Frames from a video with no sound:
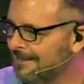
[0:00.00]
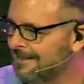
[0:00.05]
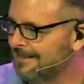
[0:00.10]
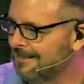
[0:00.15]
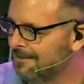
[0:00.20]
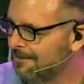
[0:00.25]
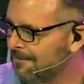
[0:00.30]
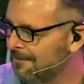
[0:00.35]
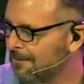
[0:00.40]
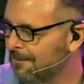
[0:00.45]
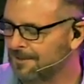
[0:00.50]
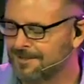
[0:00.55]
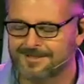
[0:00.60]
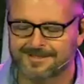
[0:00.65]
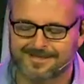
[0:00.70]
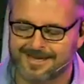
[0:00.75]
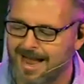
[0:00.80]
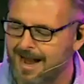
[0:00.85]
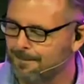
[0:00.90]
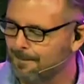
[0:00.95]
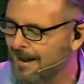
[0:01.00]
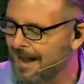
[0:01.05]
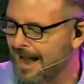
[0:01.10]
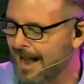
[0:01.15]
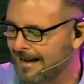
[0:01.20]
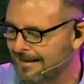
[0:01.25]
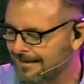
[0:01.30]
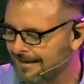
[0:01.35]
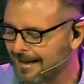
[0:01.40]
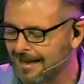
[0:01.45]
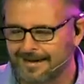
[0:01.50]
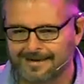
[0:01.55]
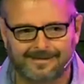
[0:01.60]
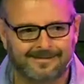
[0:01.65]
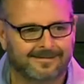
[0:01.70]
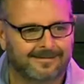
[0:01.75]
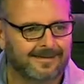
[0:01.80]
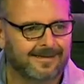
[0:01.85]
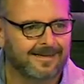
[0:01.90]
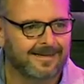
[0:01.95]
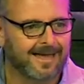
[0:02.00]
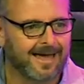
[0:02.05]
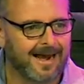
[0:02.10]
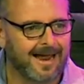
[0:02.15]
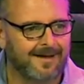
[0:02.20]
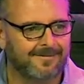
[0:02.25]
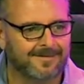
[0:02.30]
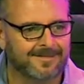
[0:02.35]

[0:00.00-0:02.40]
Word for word: So of course, snack pack, you gotta gotta have a